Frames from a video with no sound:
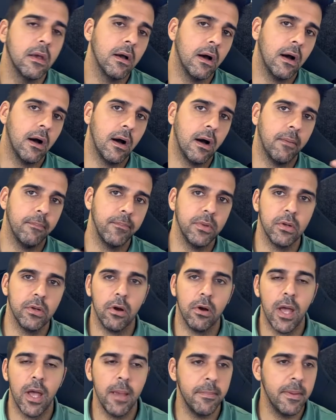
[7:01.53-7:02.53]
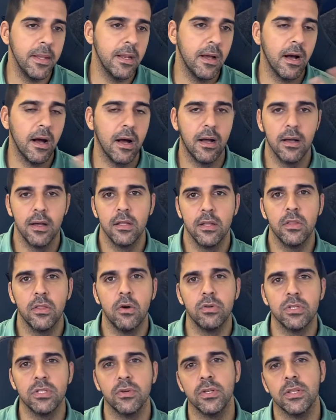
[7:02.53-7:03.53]
EBITDA.
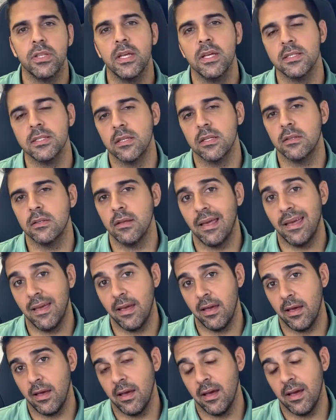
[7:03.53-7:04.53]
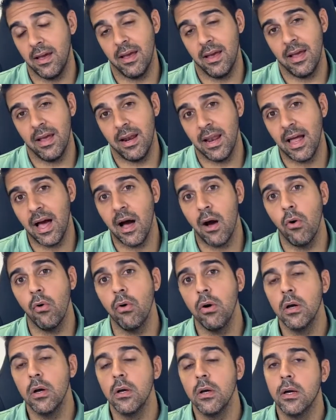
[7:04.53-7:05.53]
Those are things that
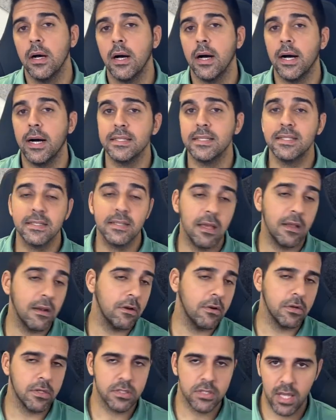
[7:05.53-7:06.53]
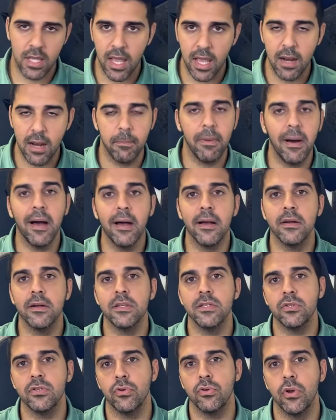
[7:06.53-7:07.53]
allow sellers and
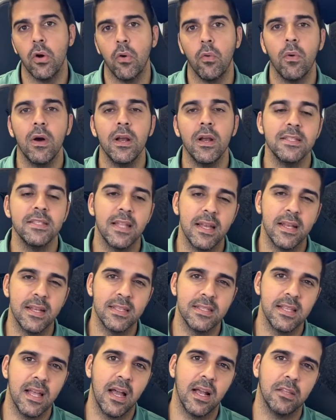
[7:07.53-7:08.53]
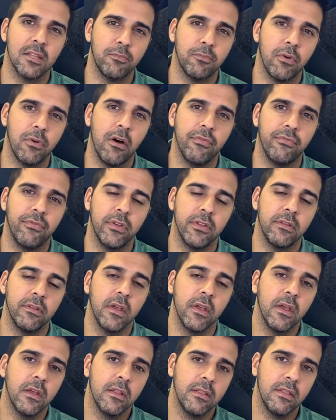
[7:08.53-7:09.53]
buyers to know what is the exact profit
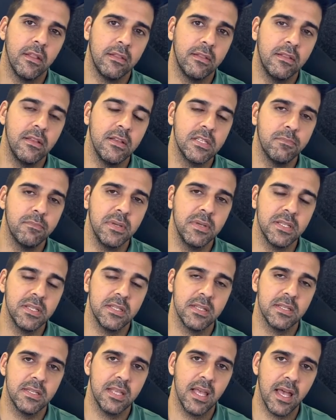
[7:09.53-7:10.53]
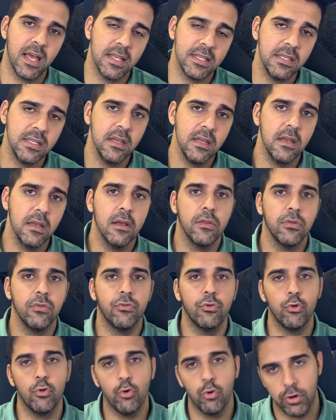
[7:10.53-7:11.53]
that this business has
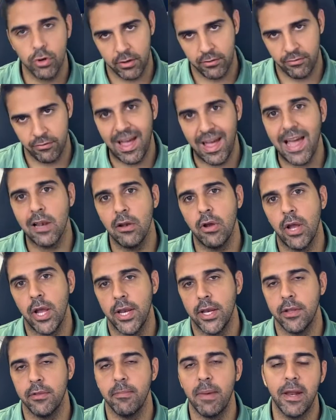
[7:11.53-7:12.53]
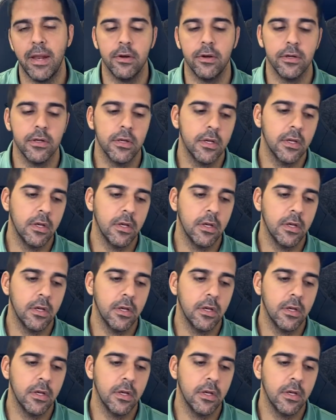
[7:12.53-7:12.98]
to evaluate it better.